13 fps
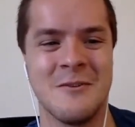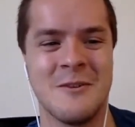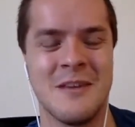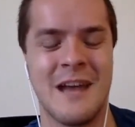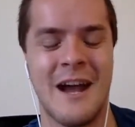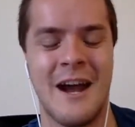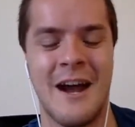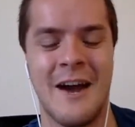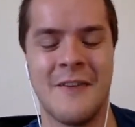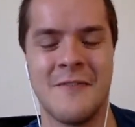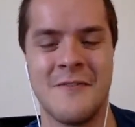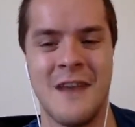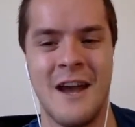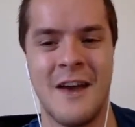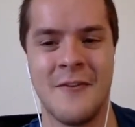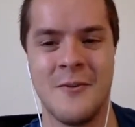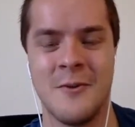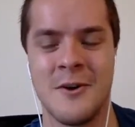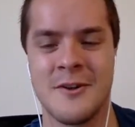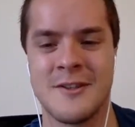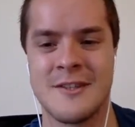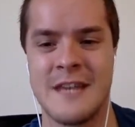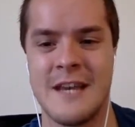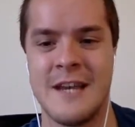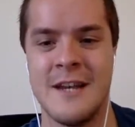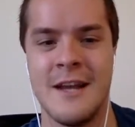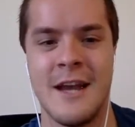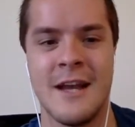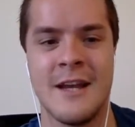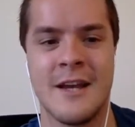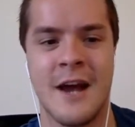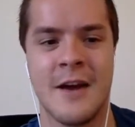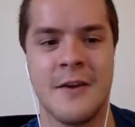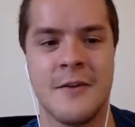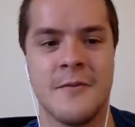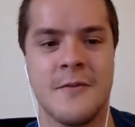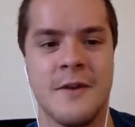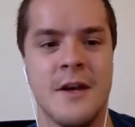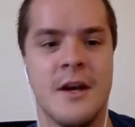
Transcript: have you all seen any kind of